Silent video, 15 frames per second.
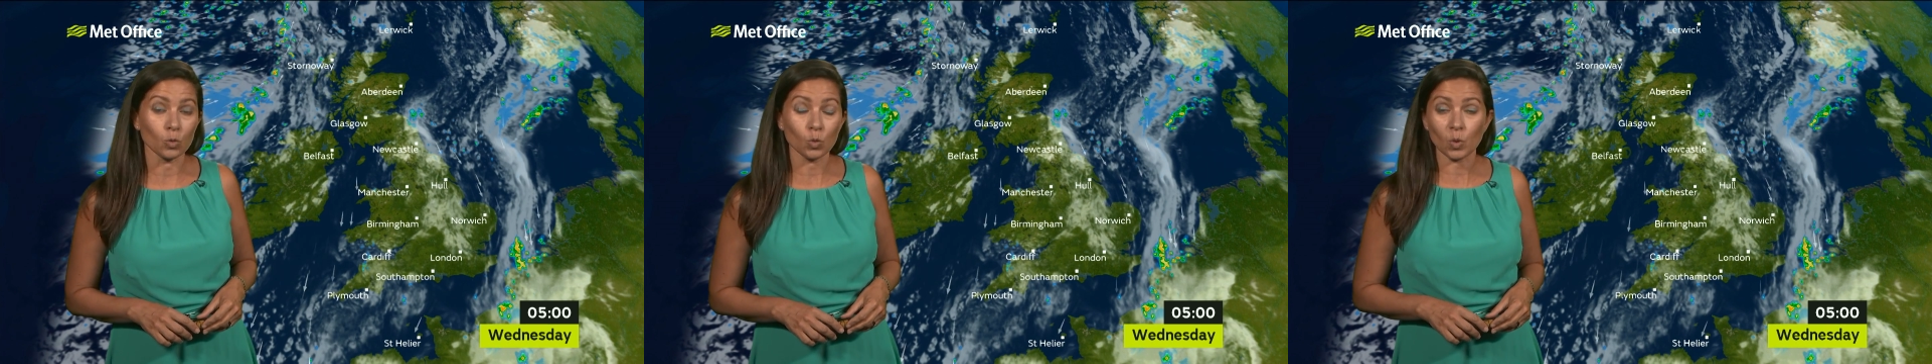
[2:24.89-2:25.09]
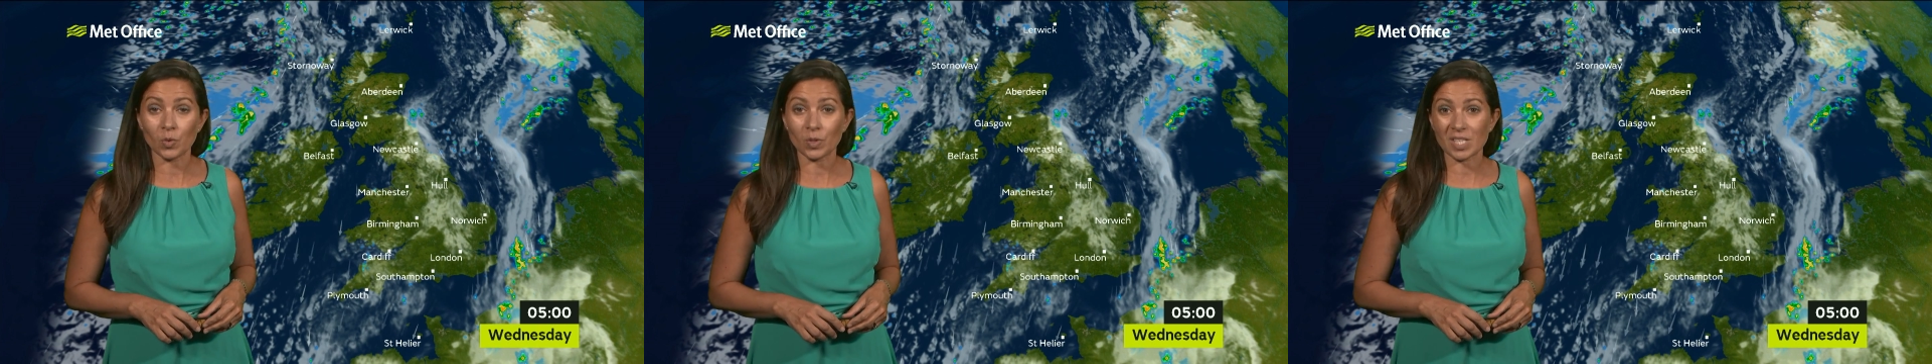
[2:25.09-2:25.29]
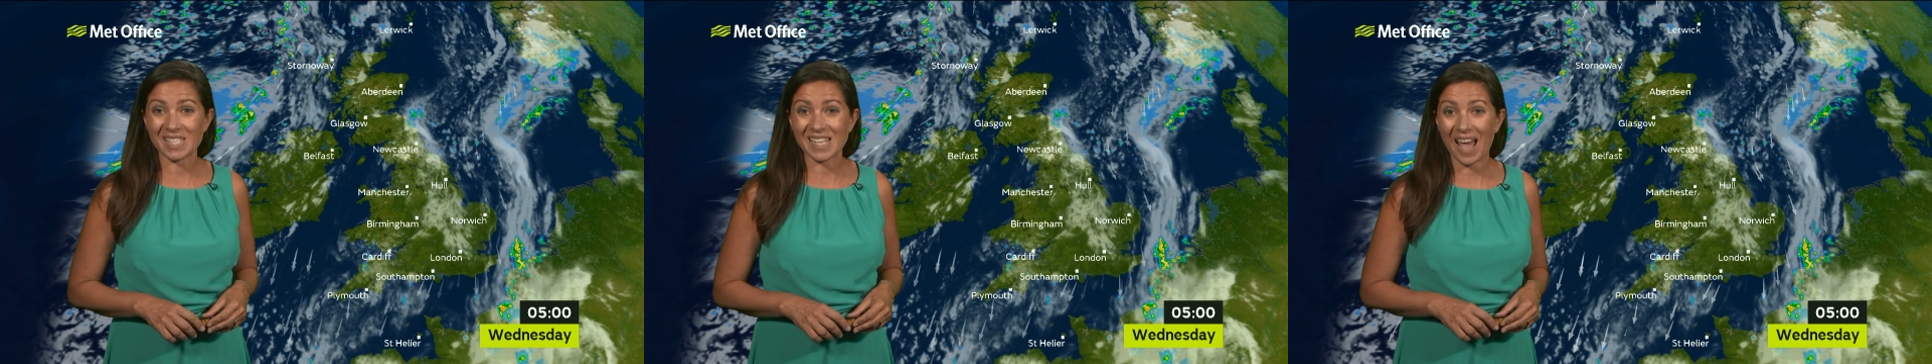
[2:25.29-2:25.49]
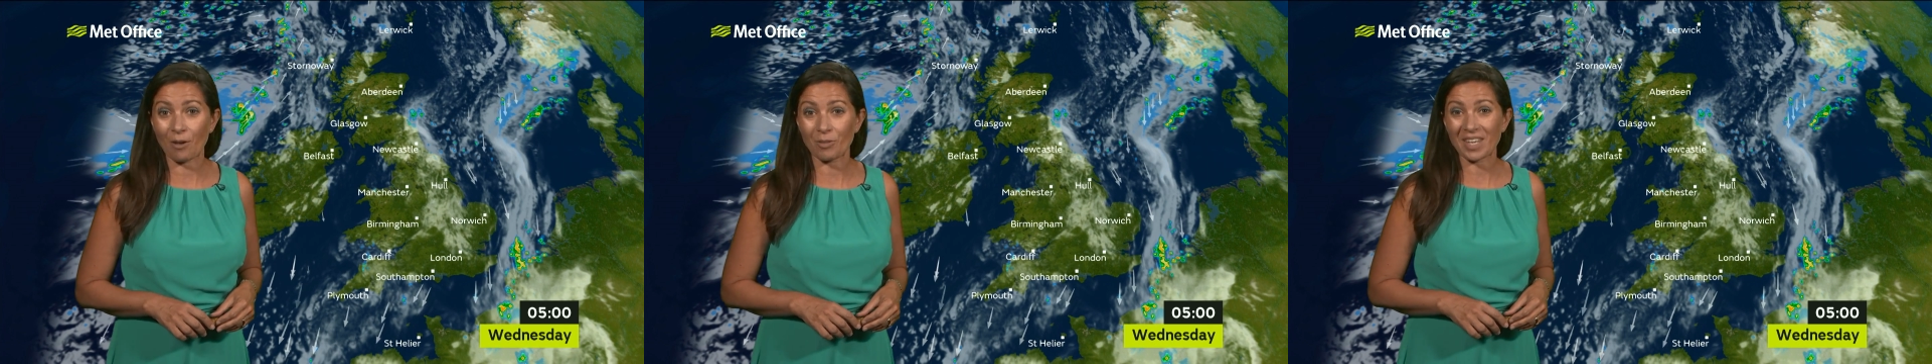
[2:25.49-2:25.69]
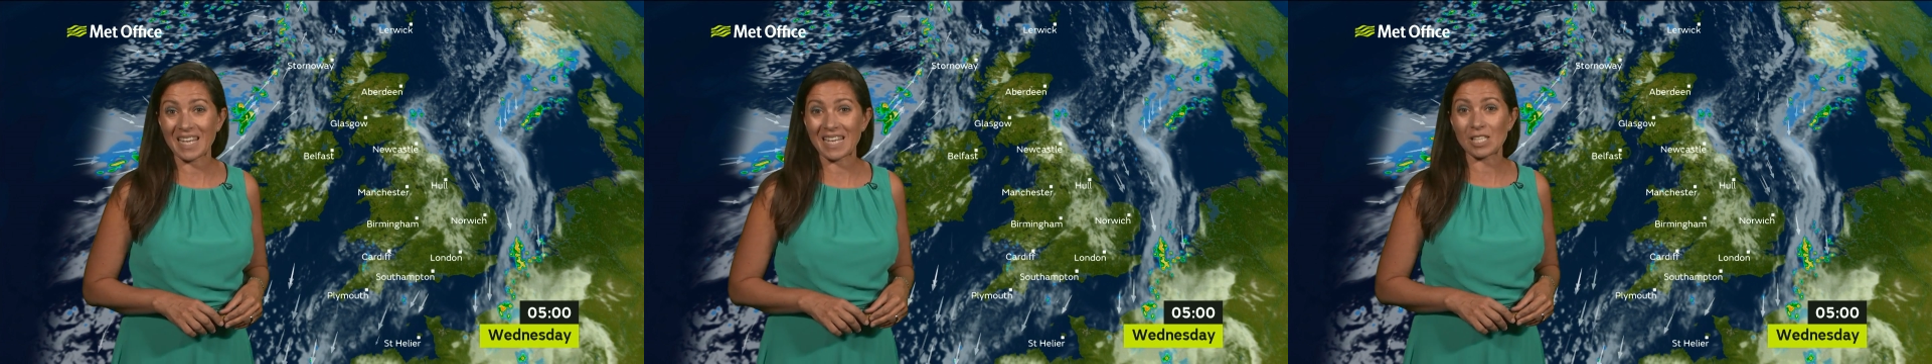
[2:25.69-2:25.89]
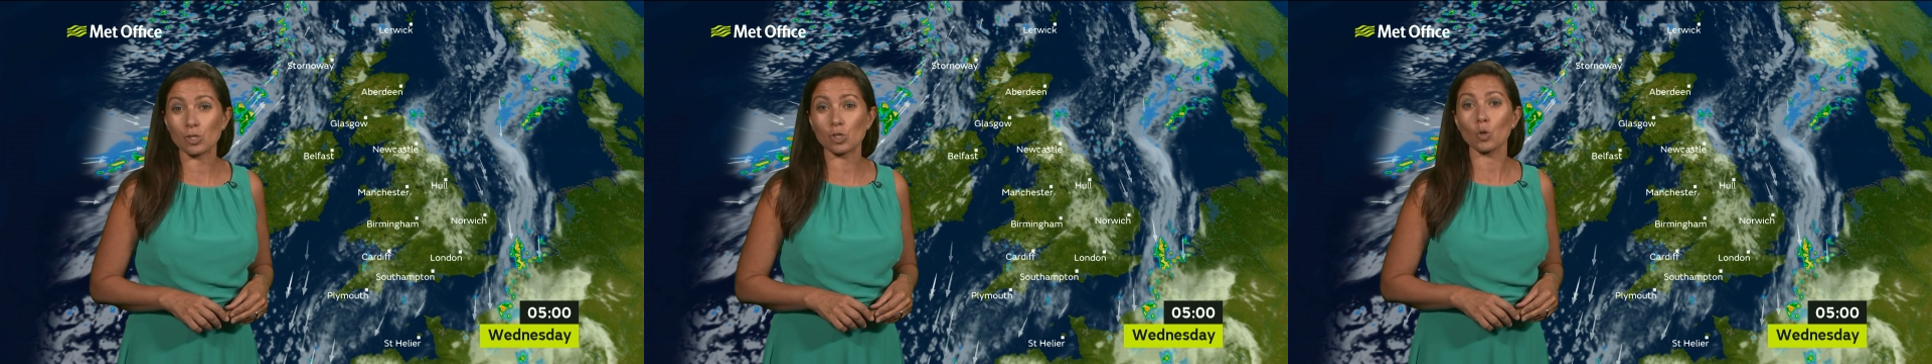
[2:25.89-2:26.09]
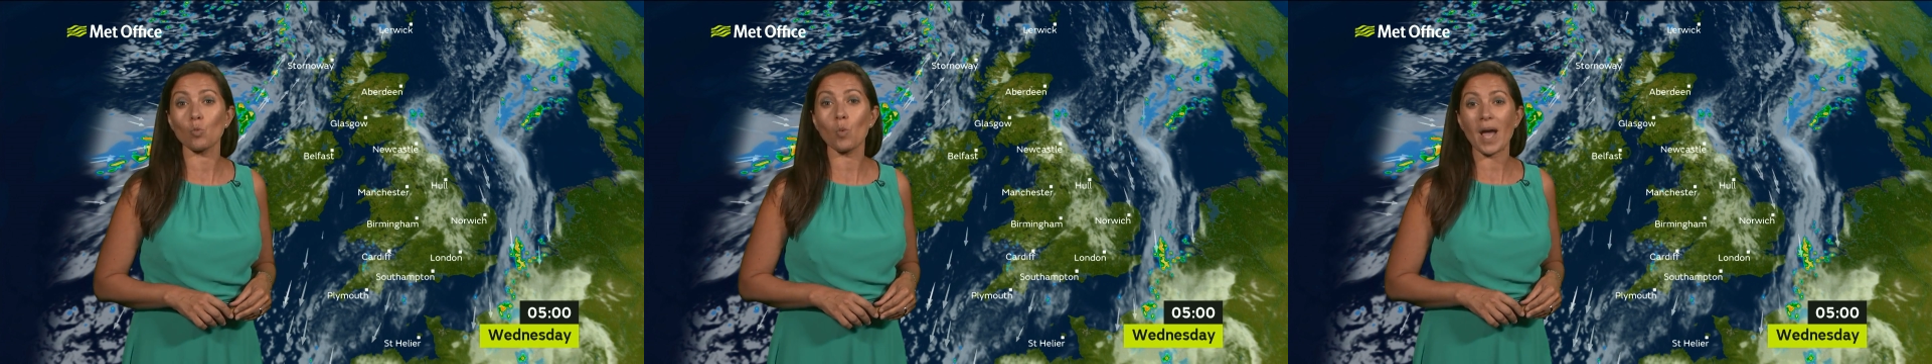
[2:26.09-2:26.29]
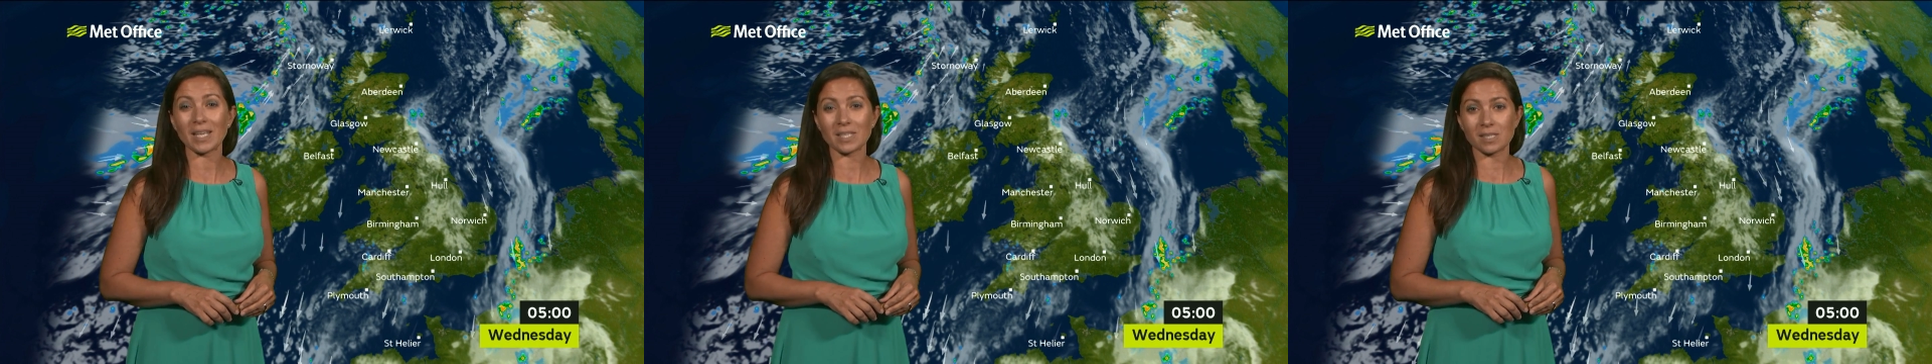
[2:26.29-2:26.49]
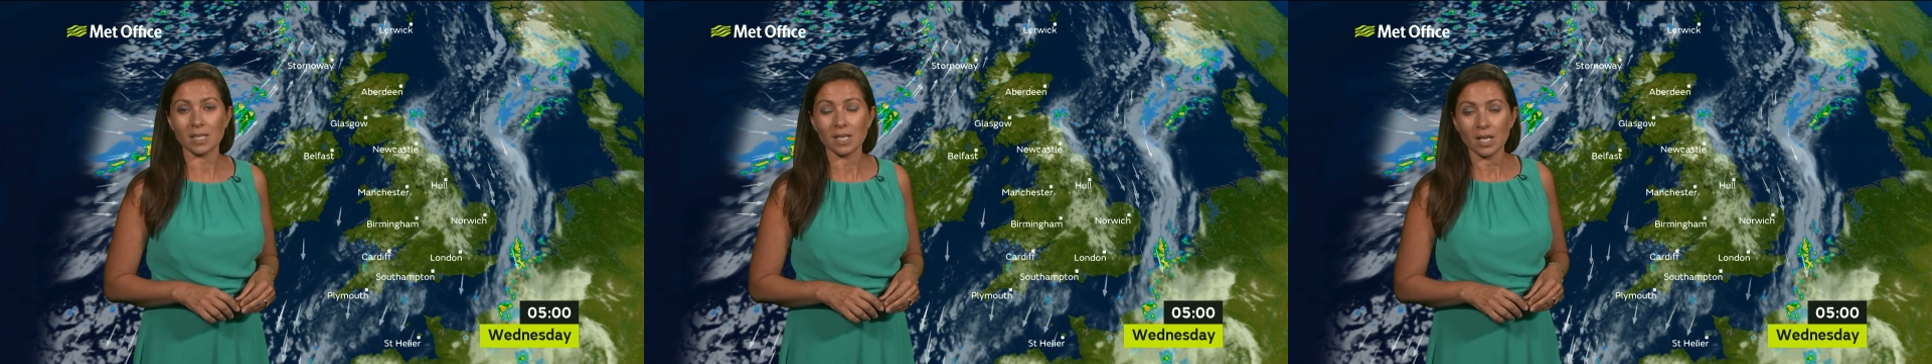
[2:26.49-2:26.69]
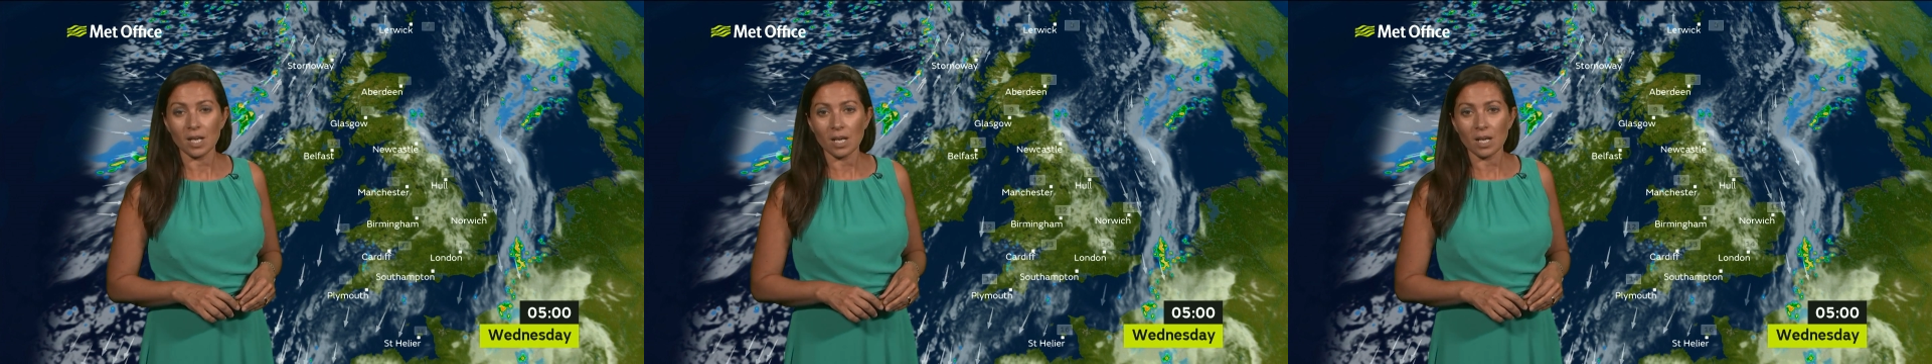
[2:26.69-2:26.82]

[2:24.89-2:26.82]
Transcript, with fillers: north to south, east to west.